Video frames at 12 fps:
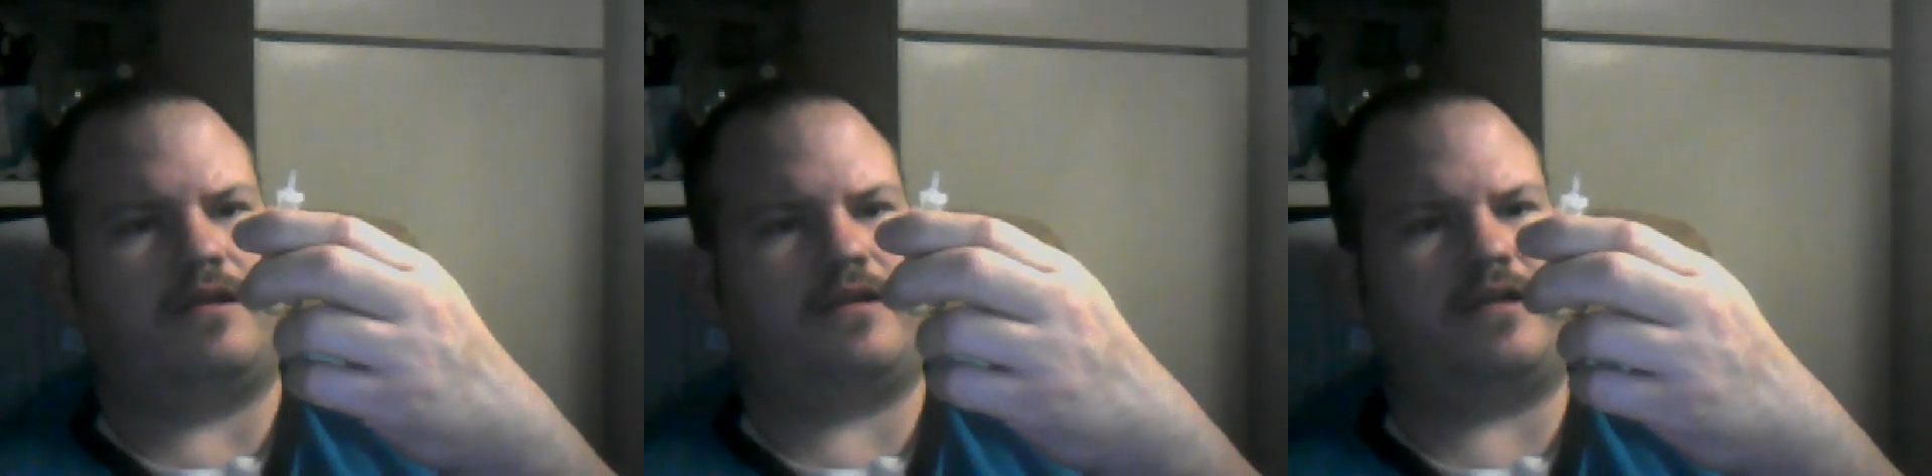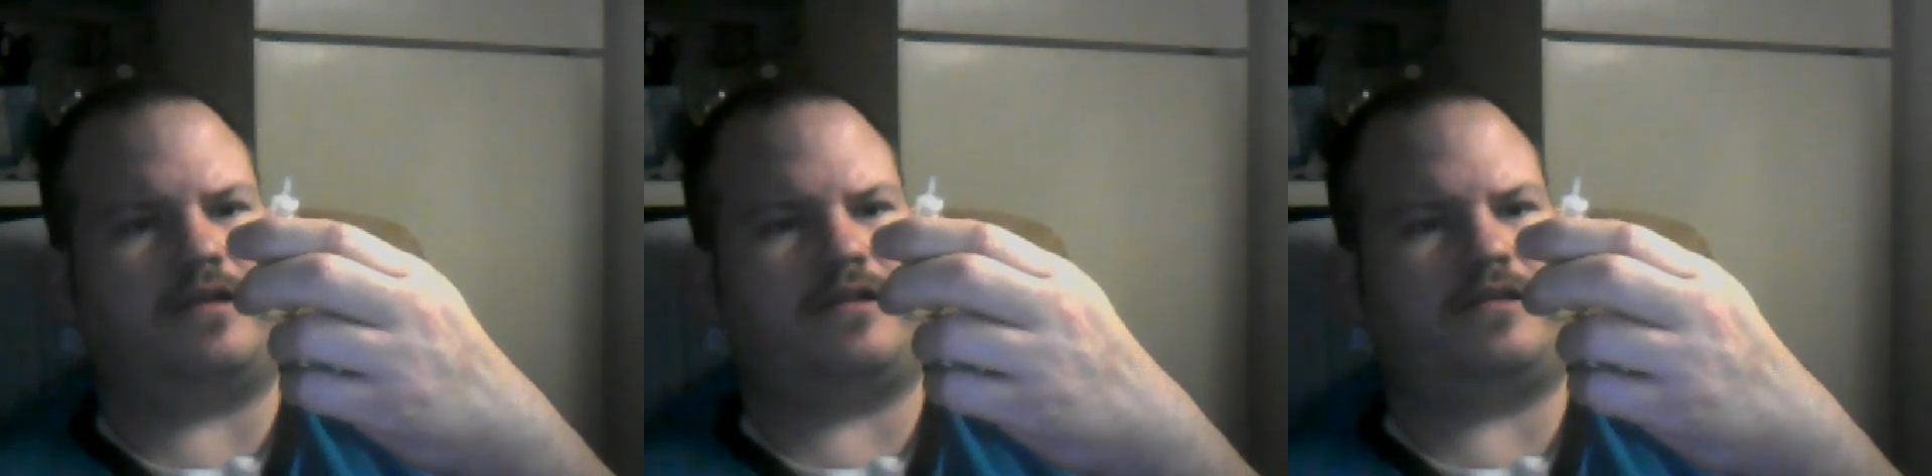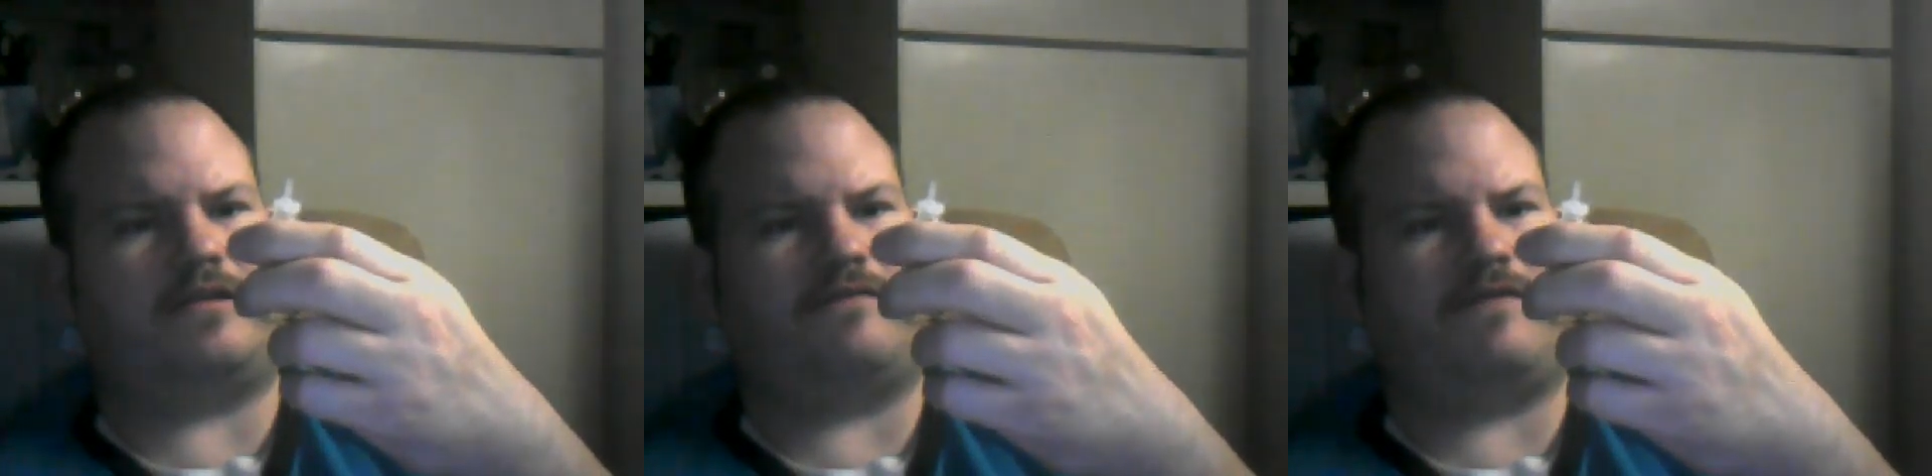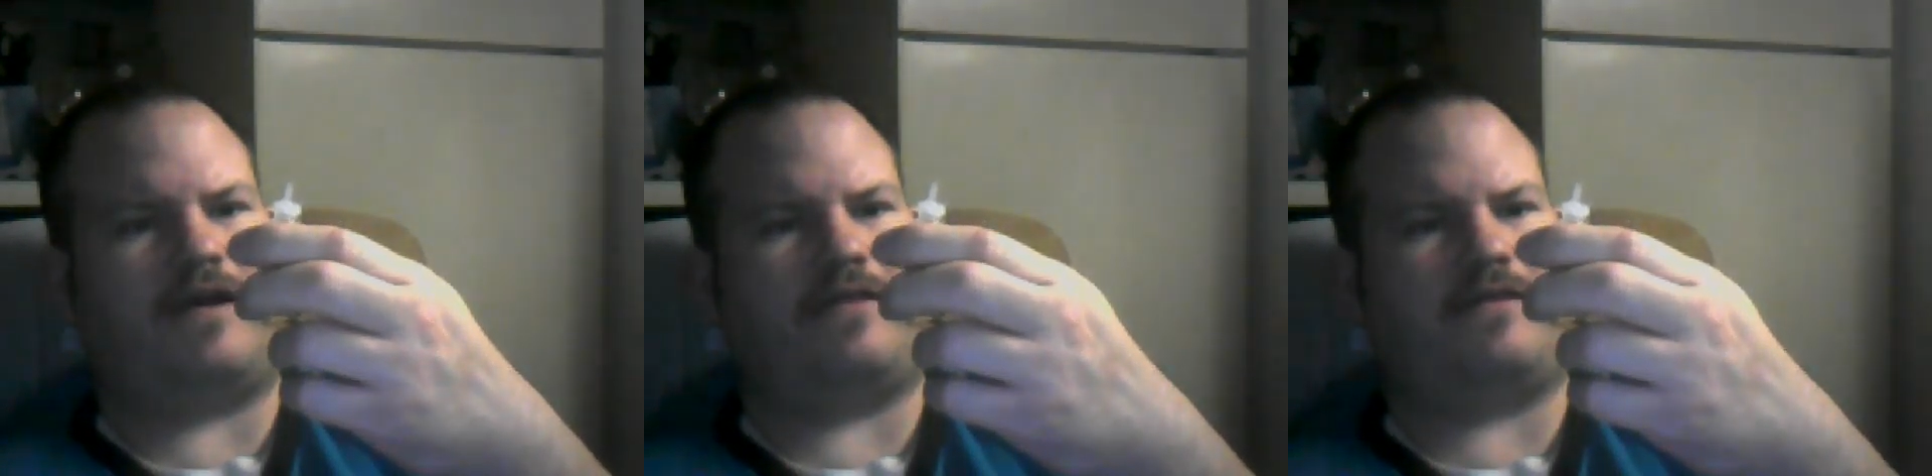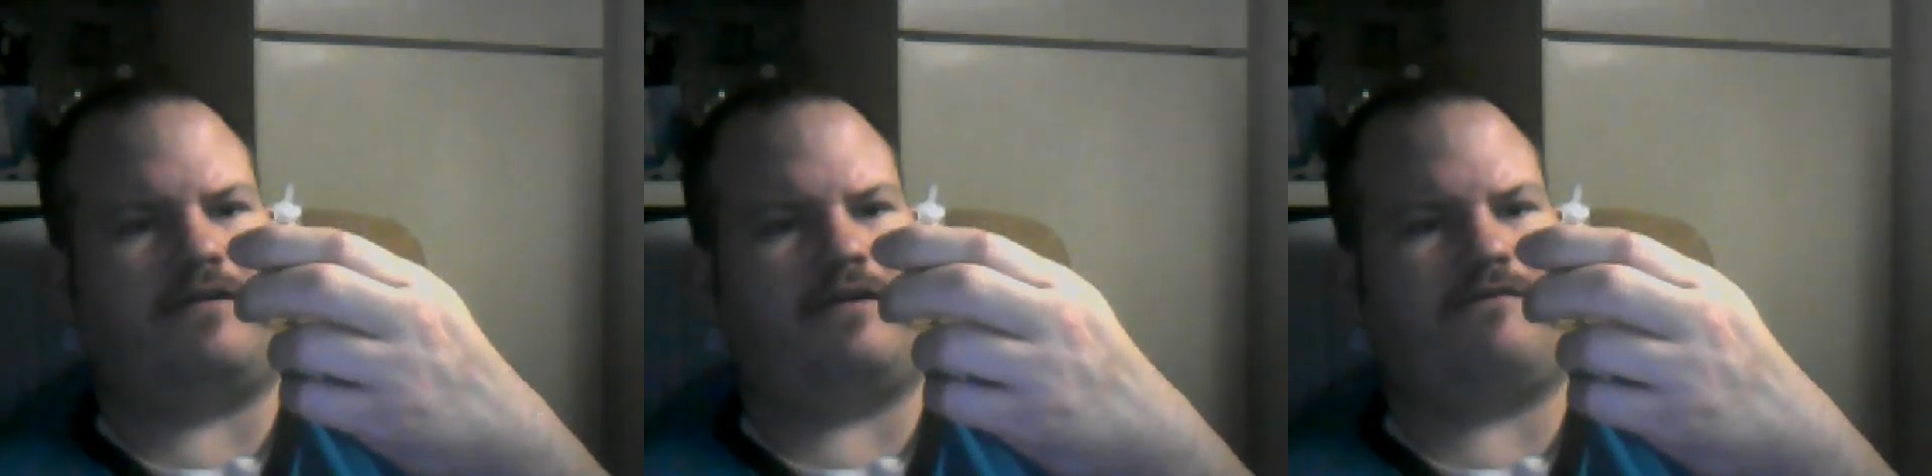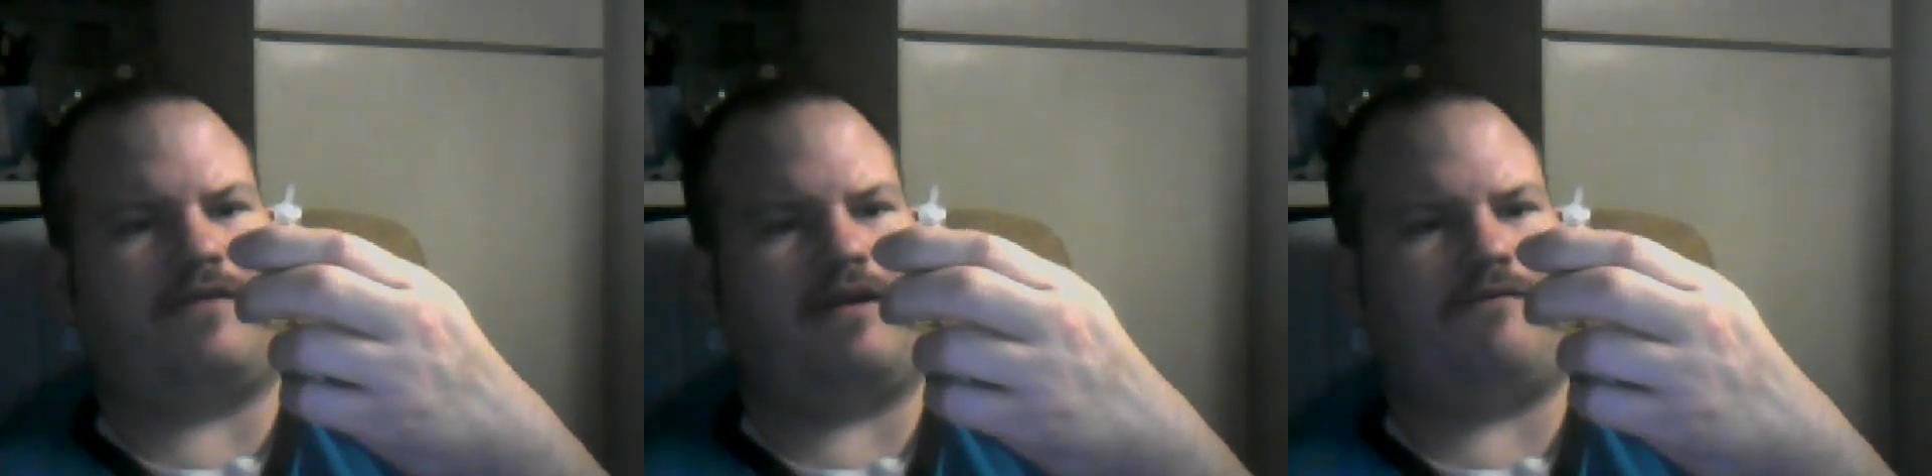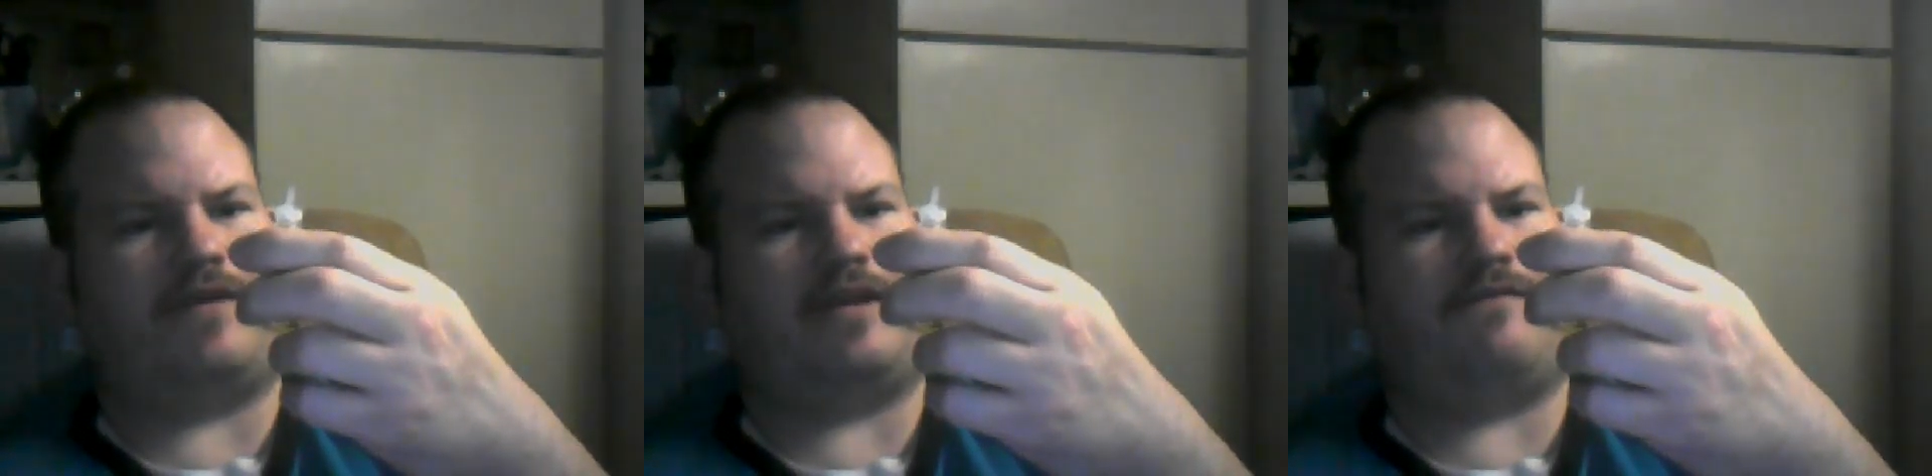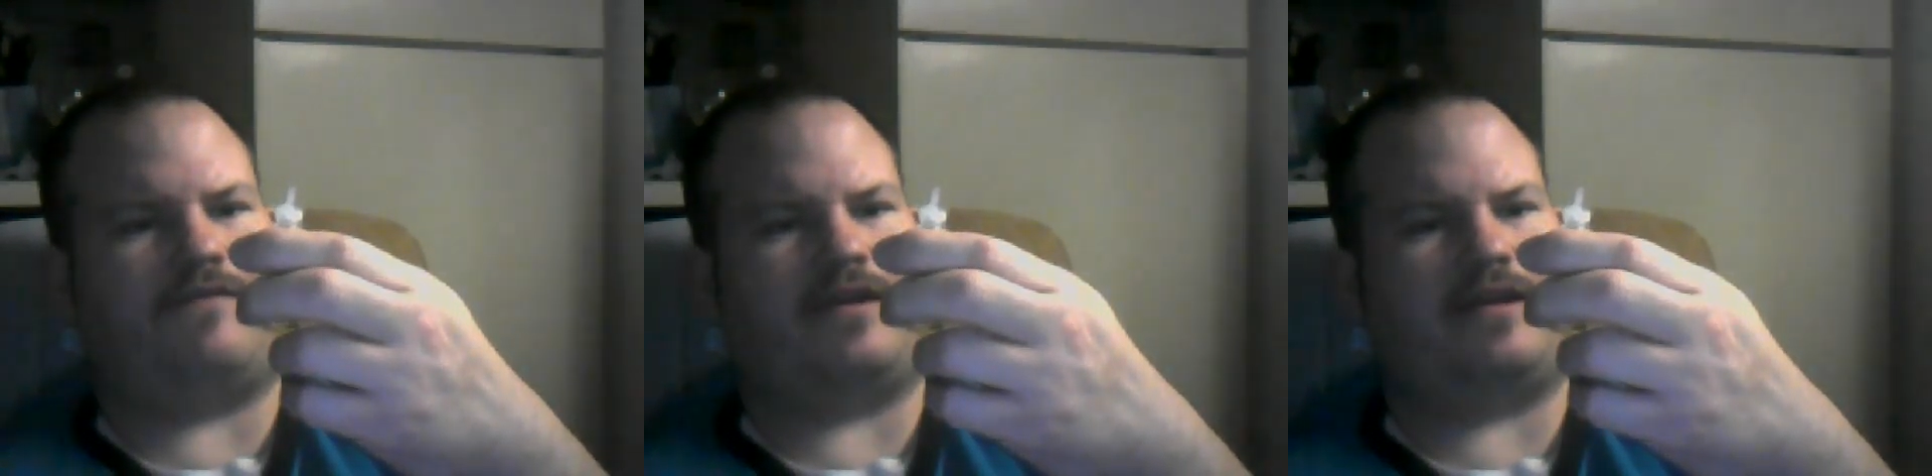65, 35,
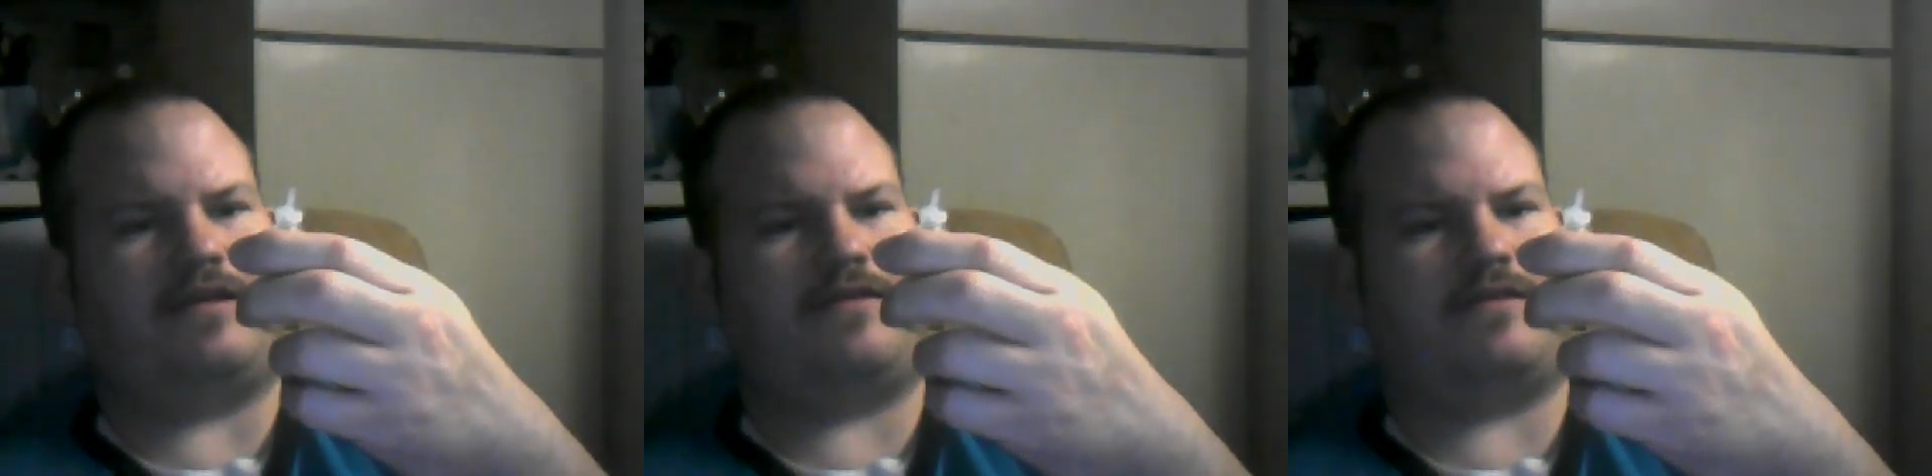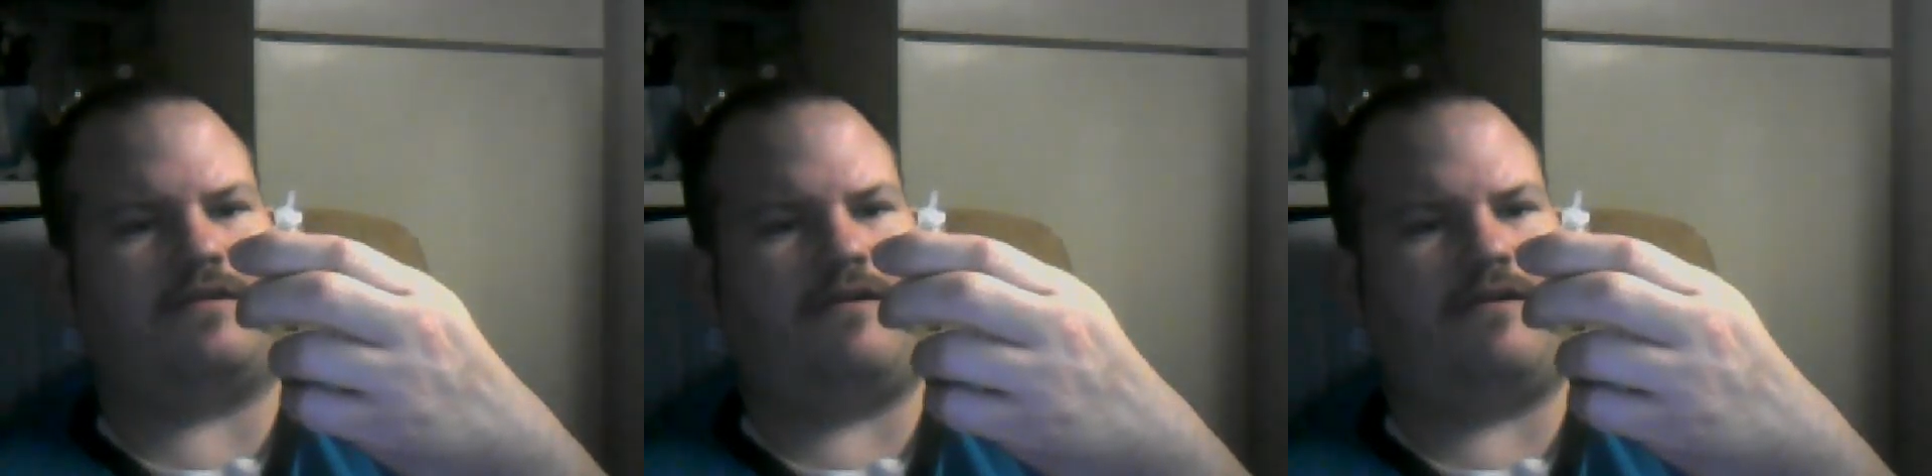50, 50,